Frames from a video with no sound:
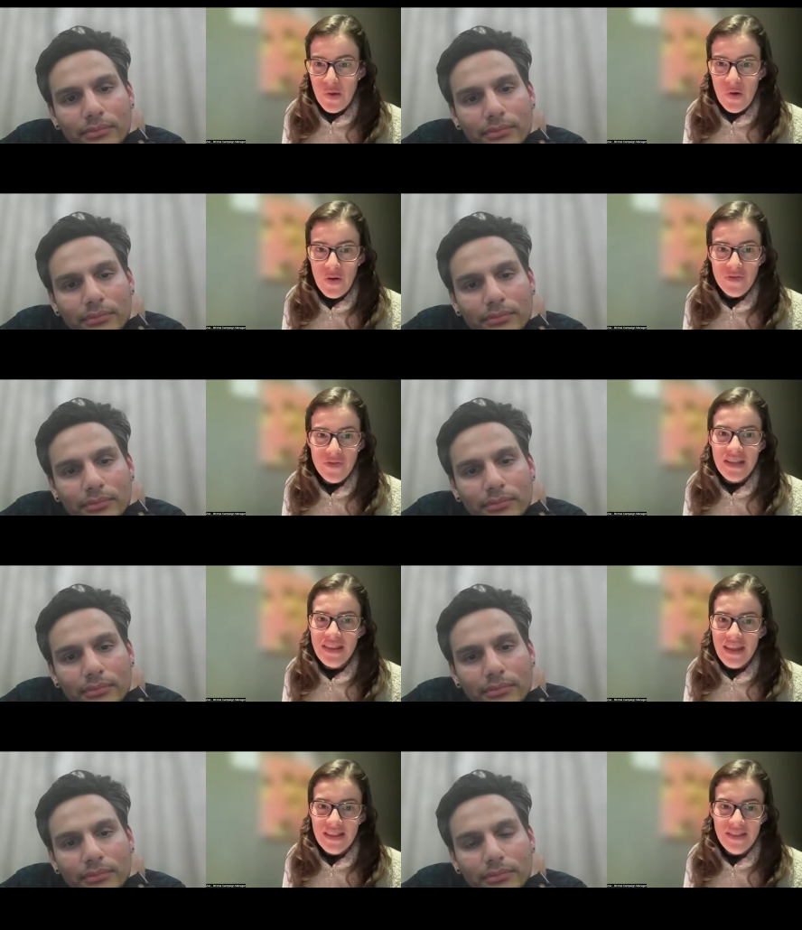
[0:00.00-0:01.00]
Speaker 1: are you
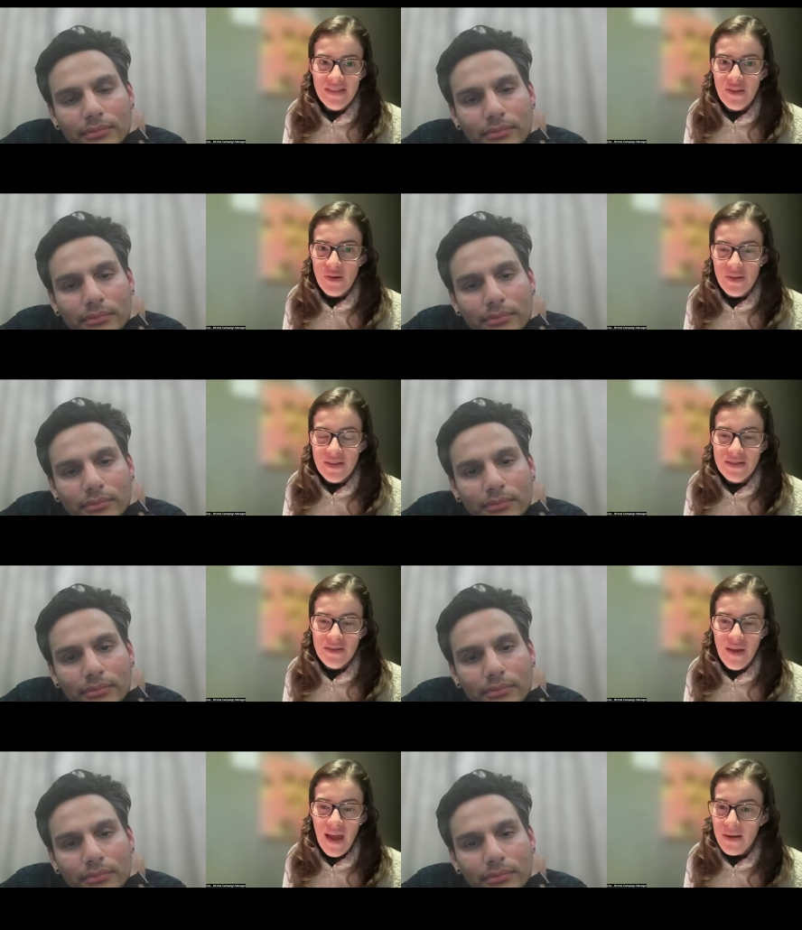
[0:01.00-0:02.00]
confident that, you know,
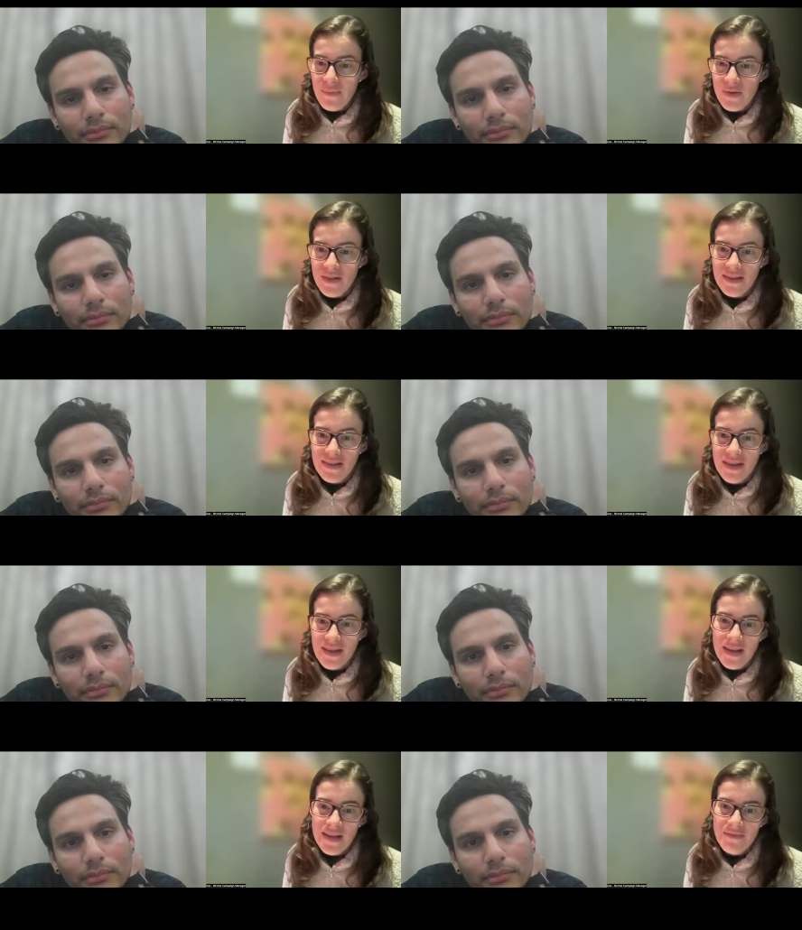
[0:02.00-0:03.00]
there's no animal
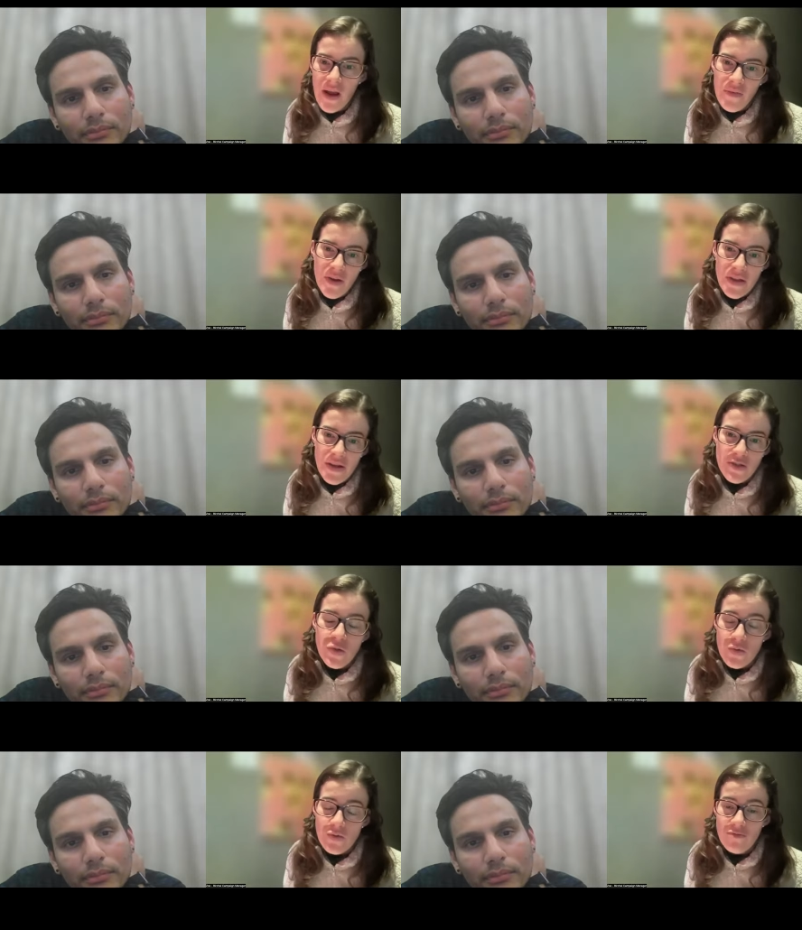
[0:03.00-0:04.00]
testing and everything's
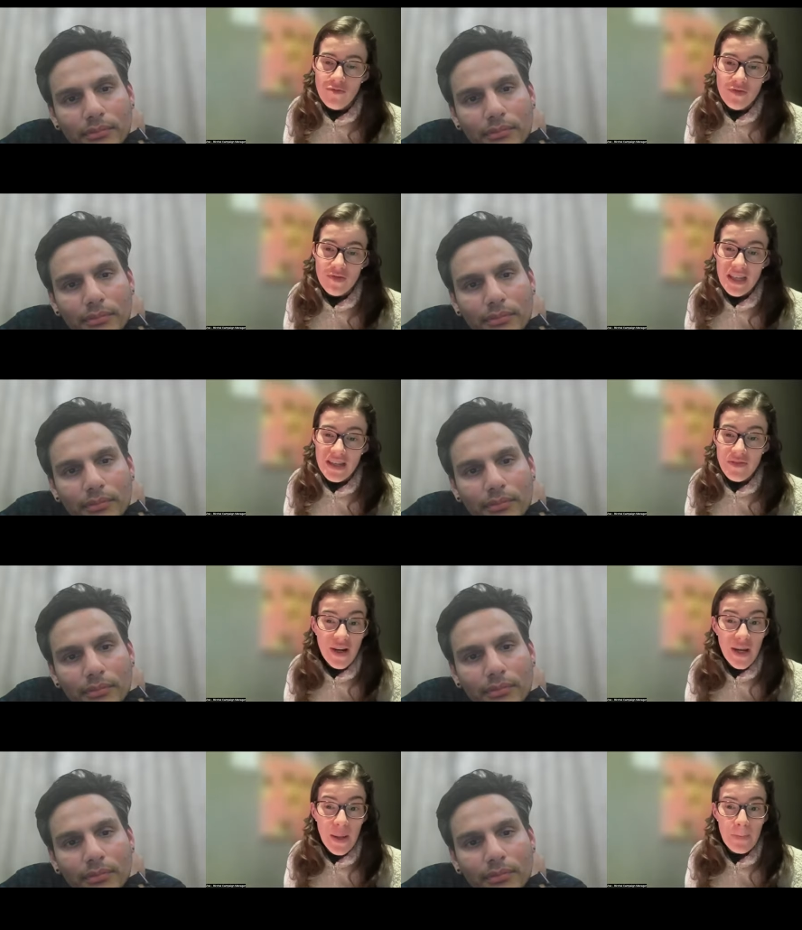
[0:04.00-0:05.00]
cool, cruelty
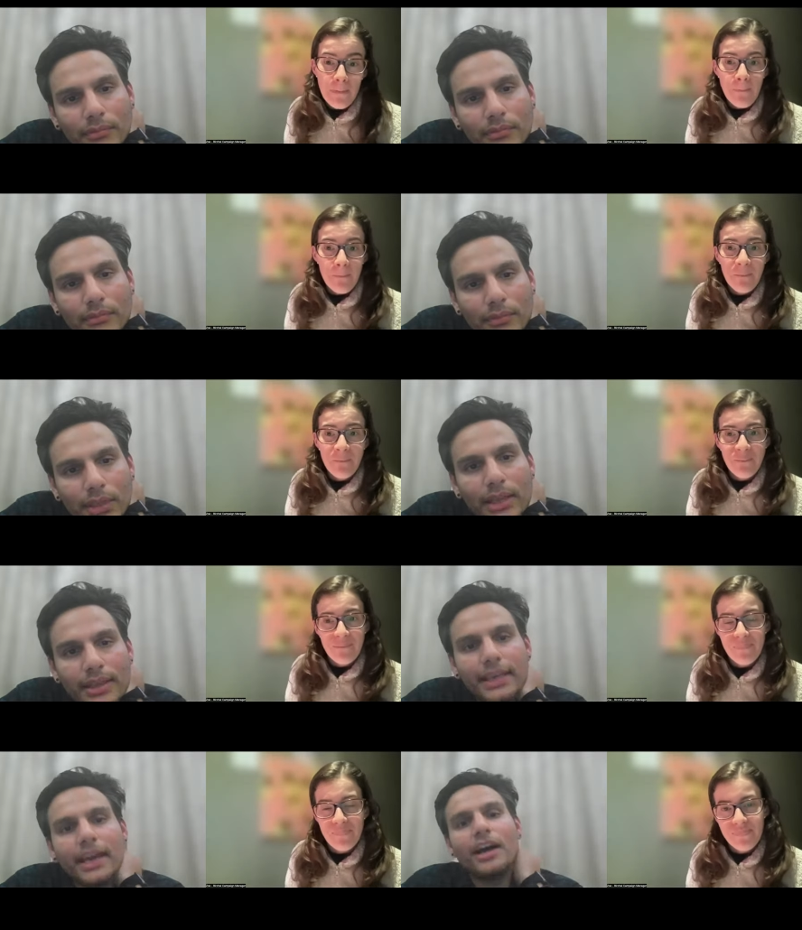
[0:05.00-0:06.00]
free?
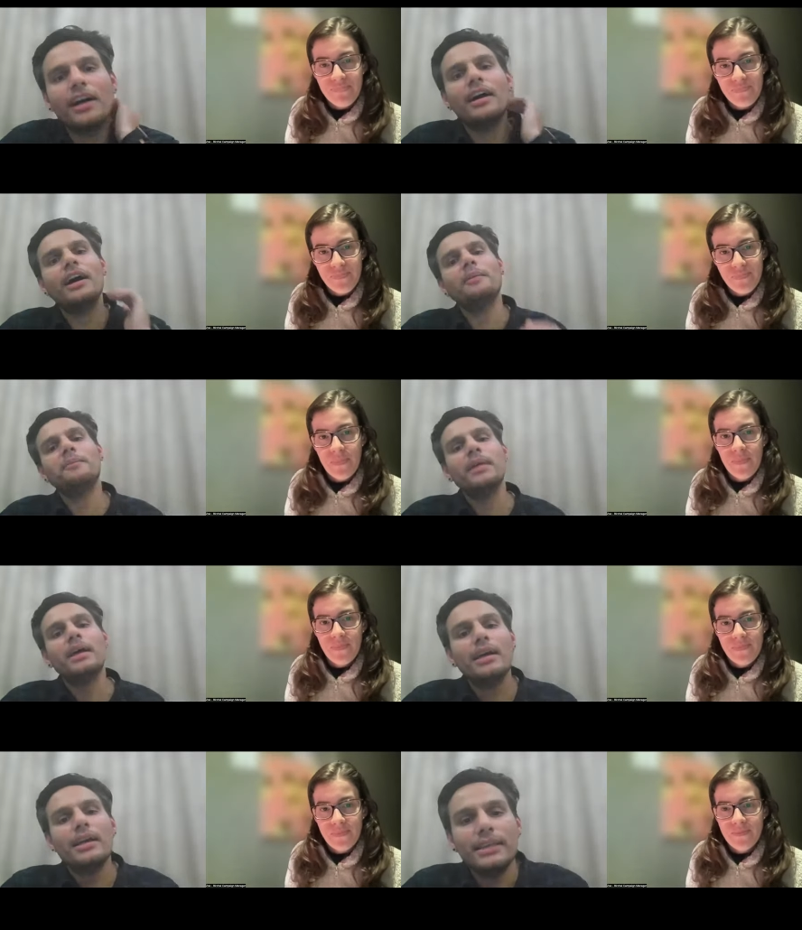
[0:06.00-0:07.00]
Speaker 2: Yeah. Um,
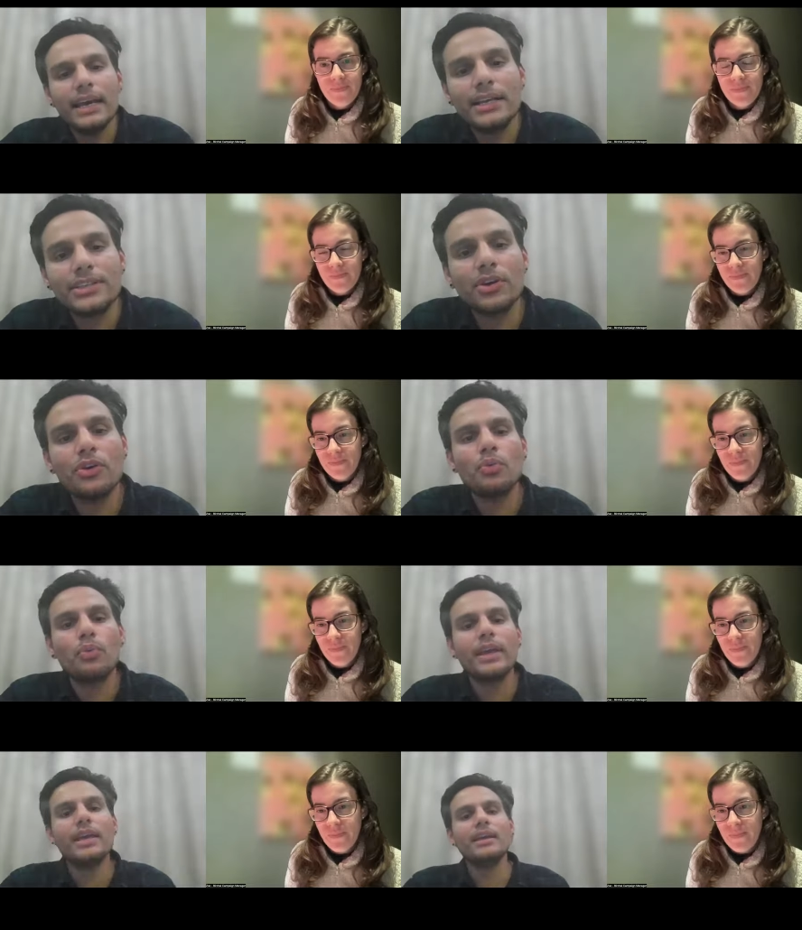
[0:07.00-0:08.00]
yeah. So
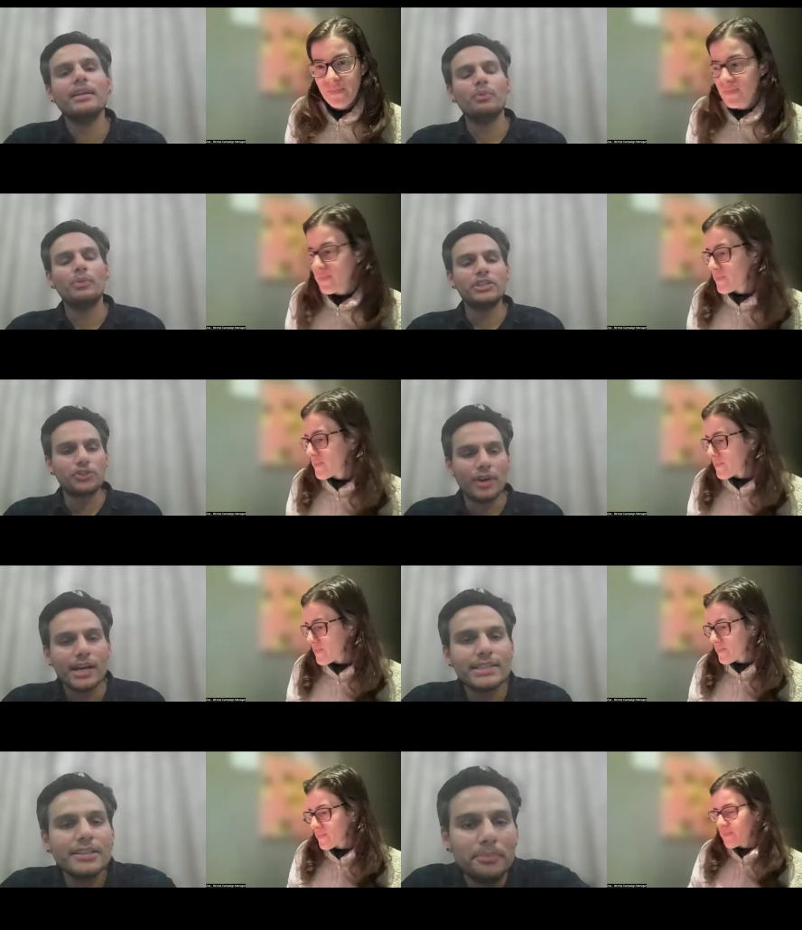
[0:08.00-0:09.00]
we, we
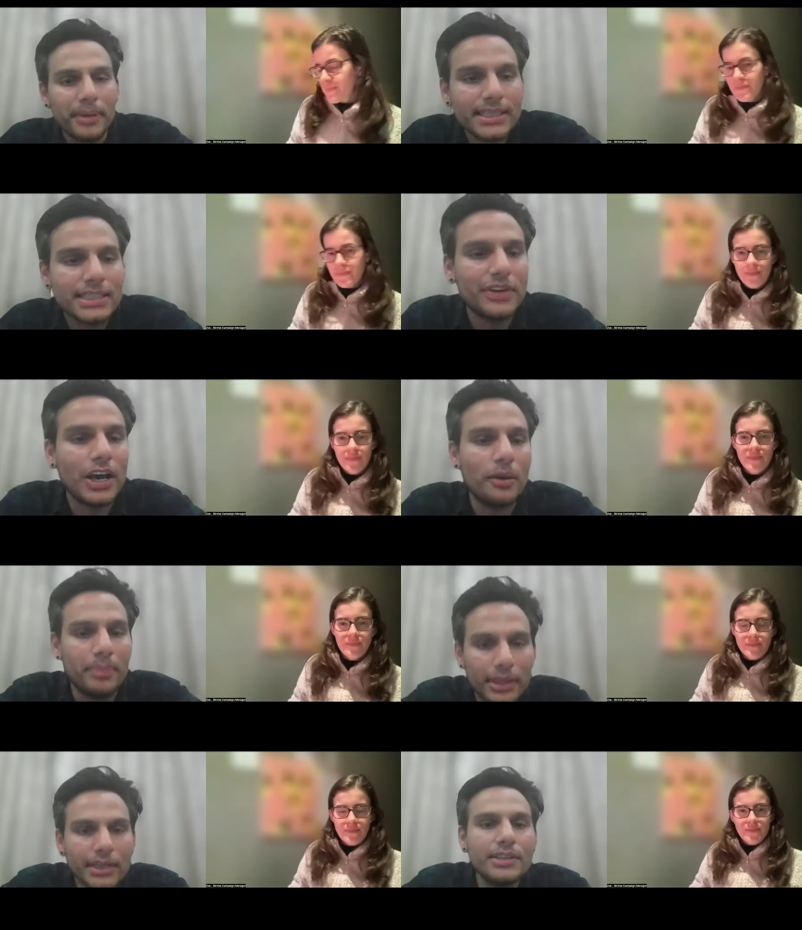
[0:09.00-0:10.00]
try to the best of our
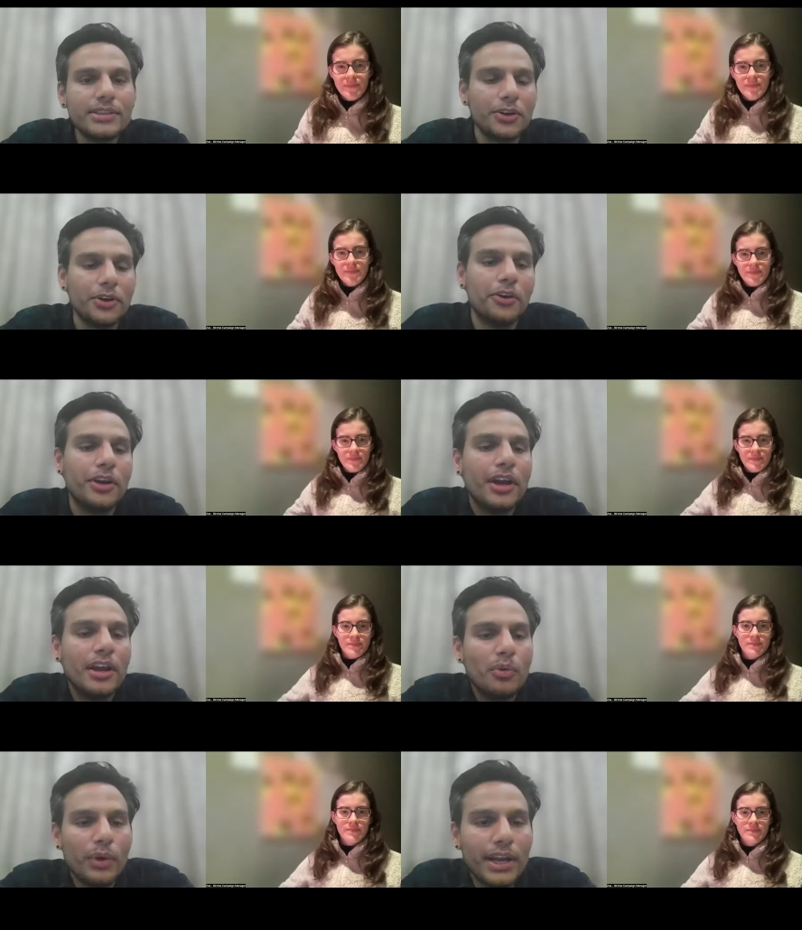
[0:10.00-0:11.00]
ability. So
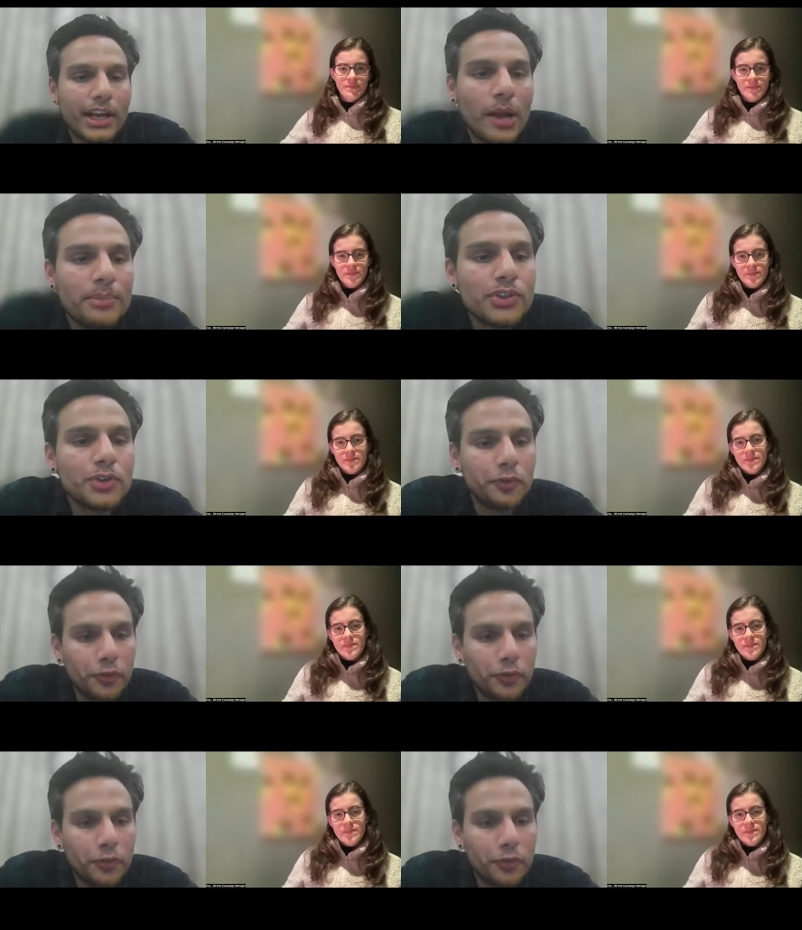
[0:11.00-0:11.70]
when it comes to